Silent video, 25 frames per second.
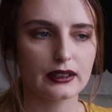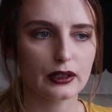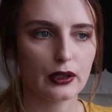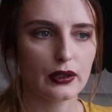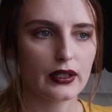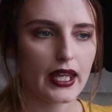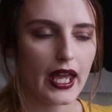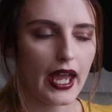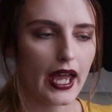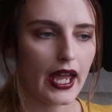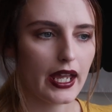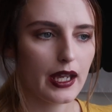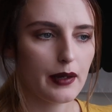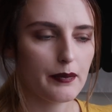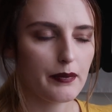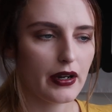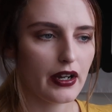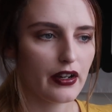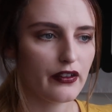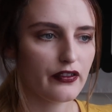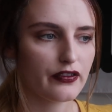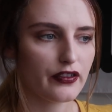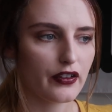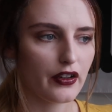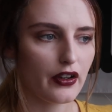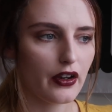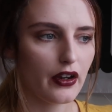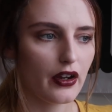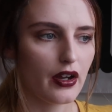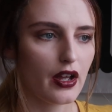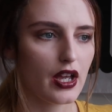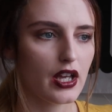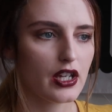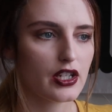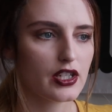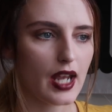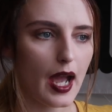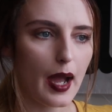it's okay. But for
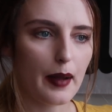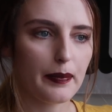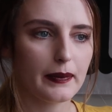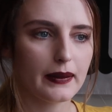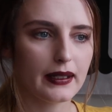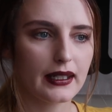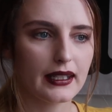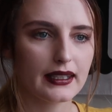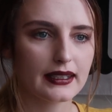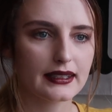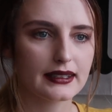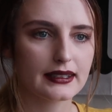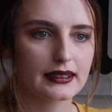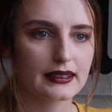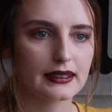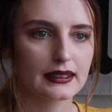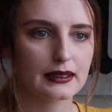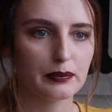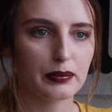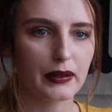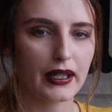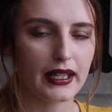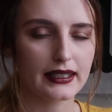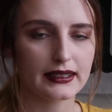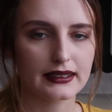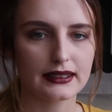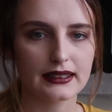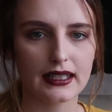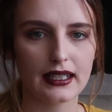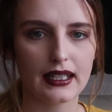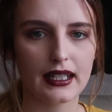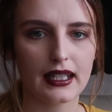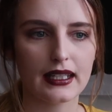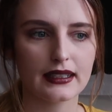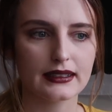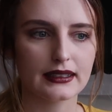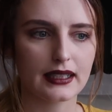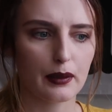Japanese
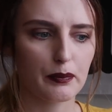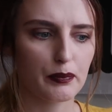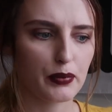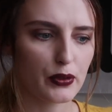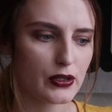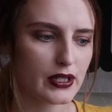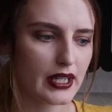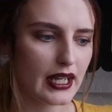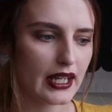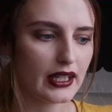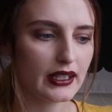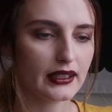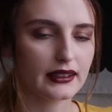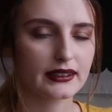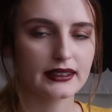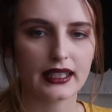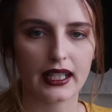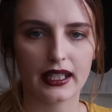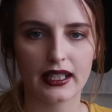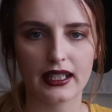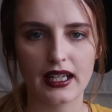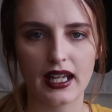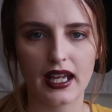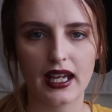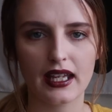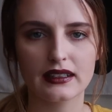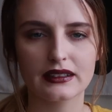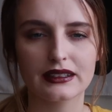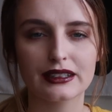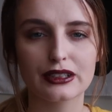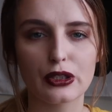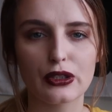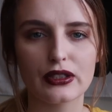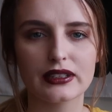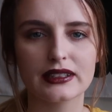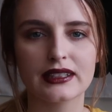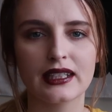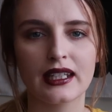places like boutiques, secondhand
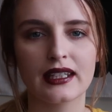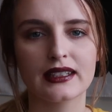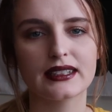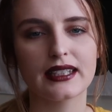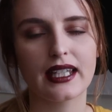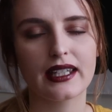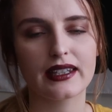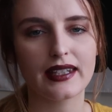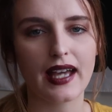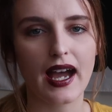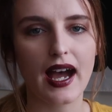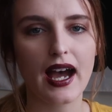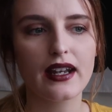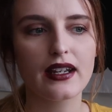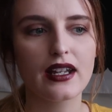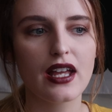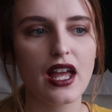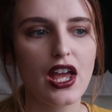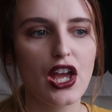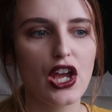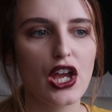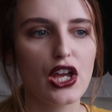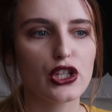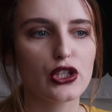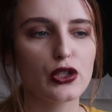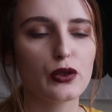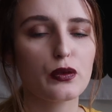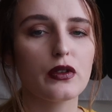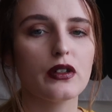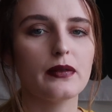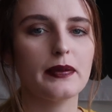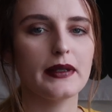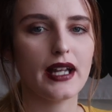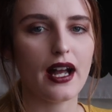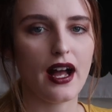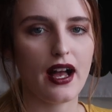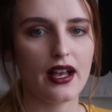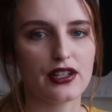stores, things like that, you will
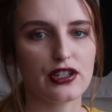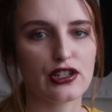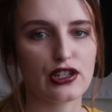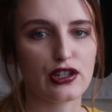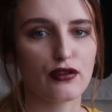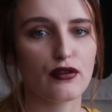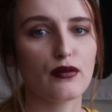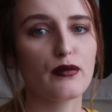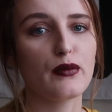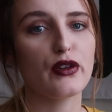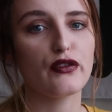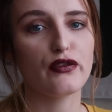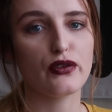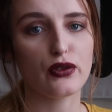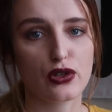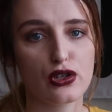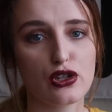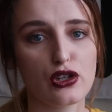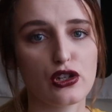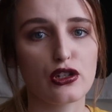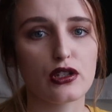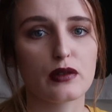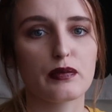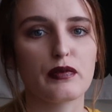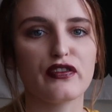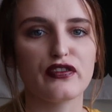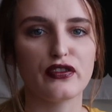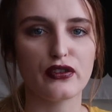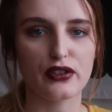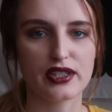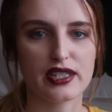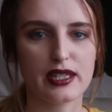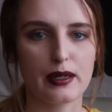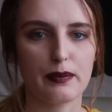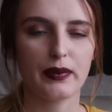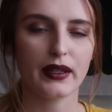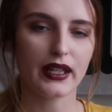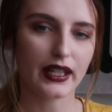be asked to remove your shoes before
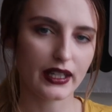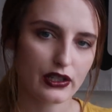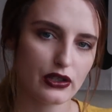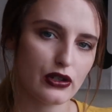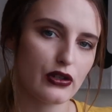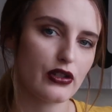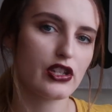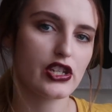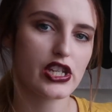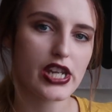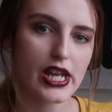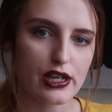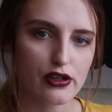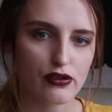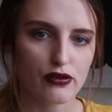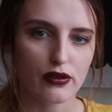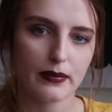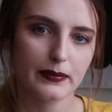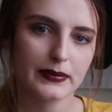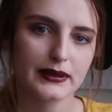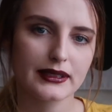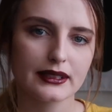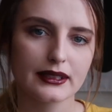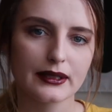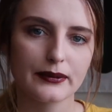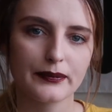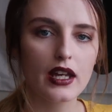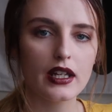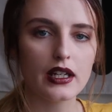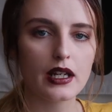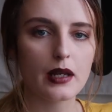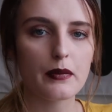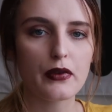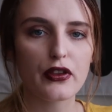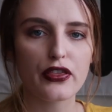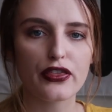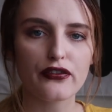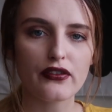stepping into the change rooms.
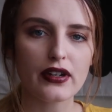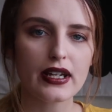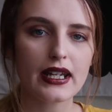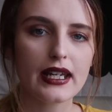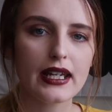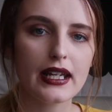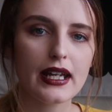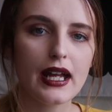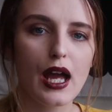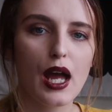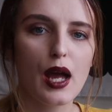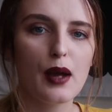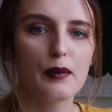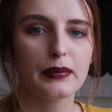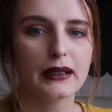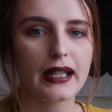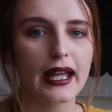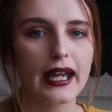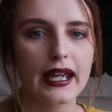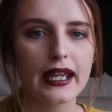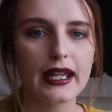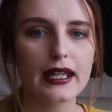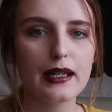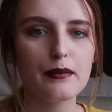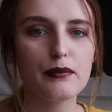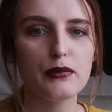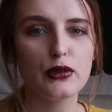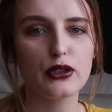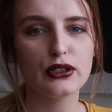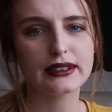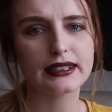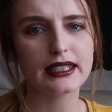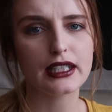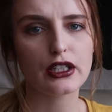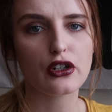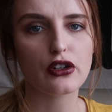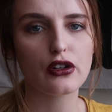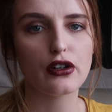Number 3, play
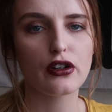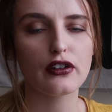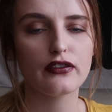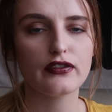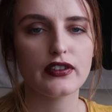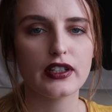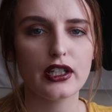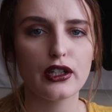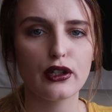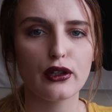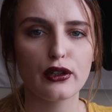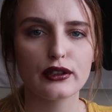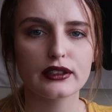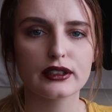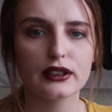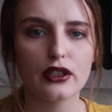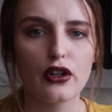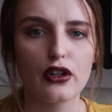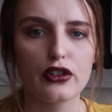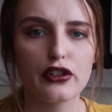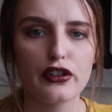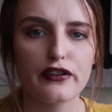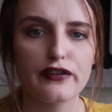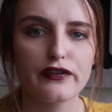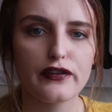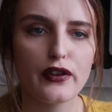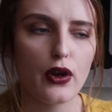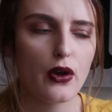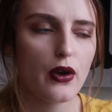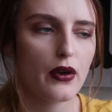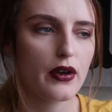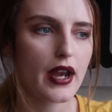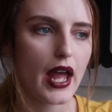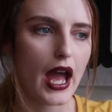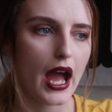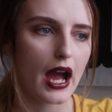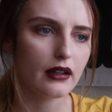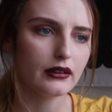music or videos on your
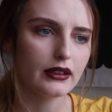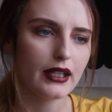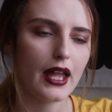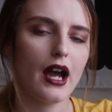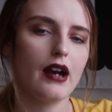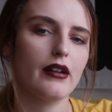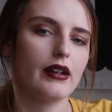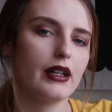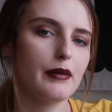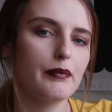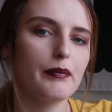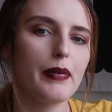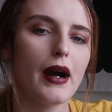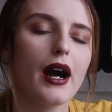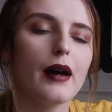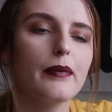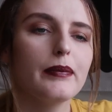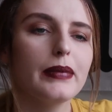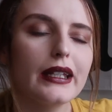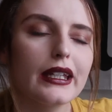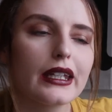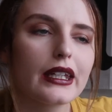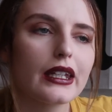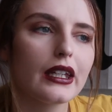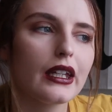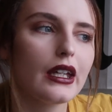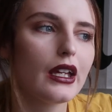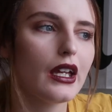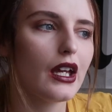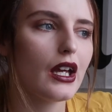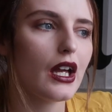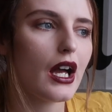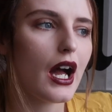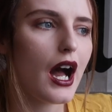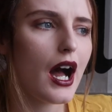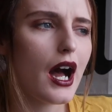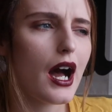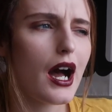phone out loud in public.
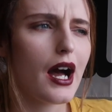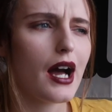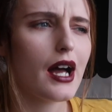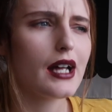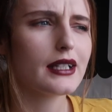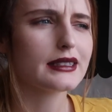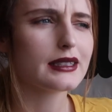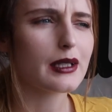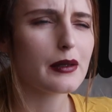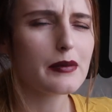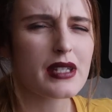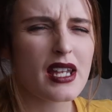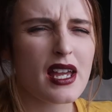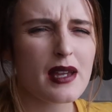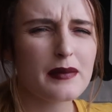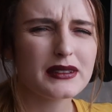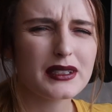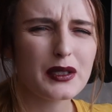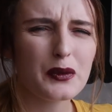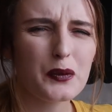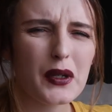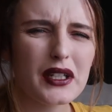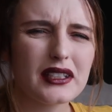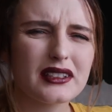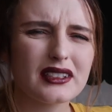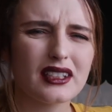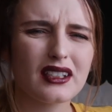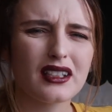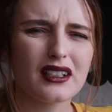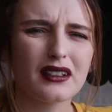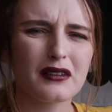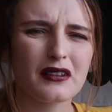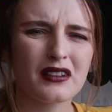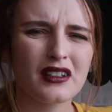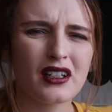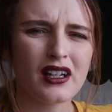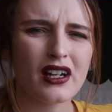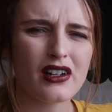Sometimes in
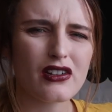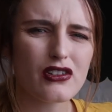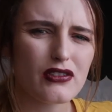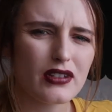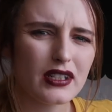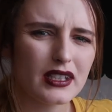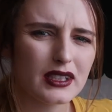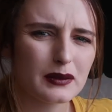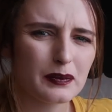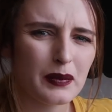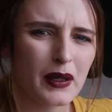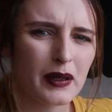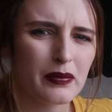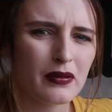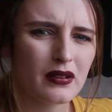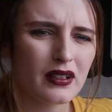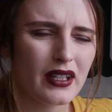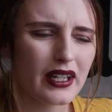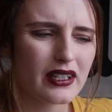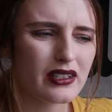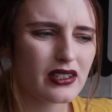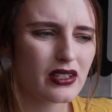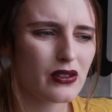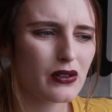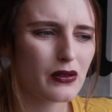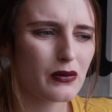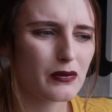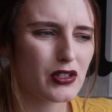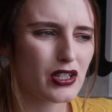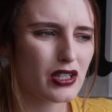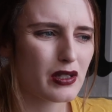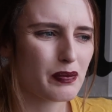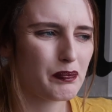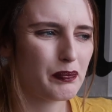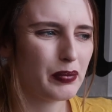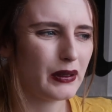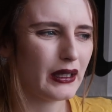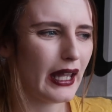Western countries, people like to
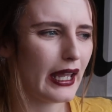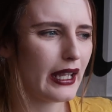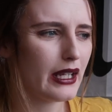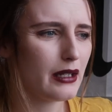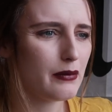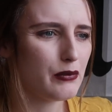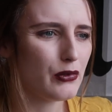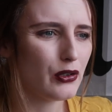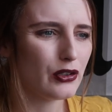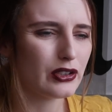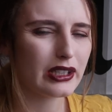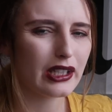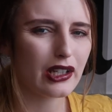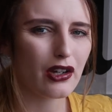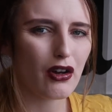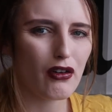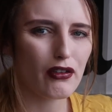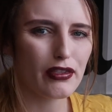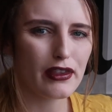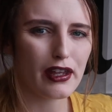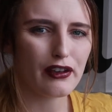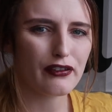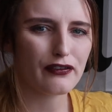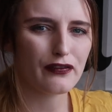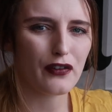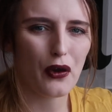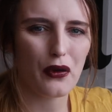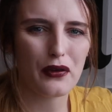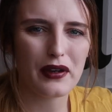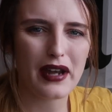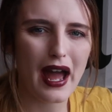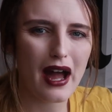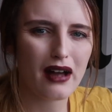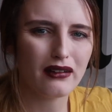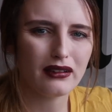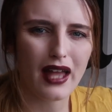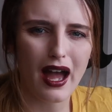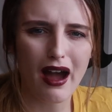just play music on their phone
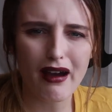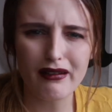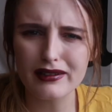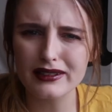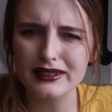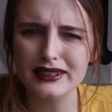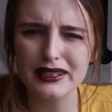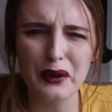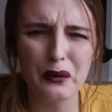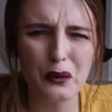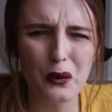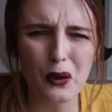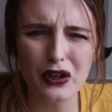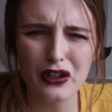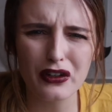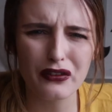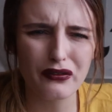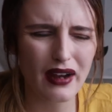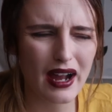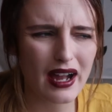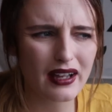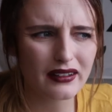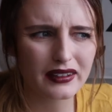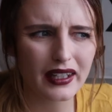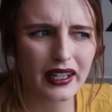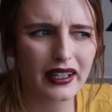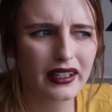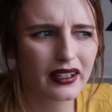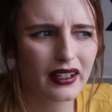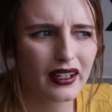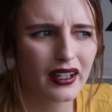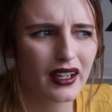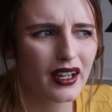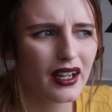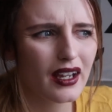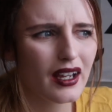out loud as they walk around, like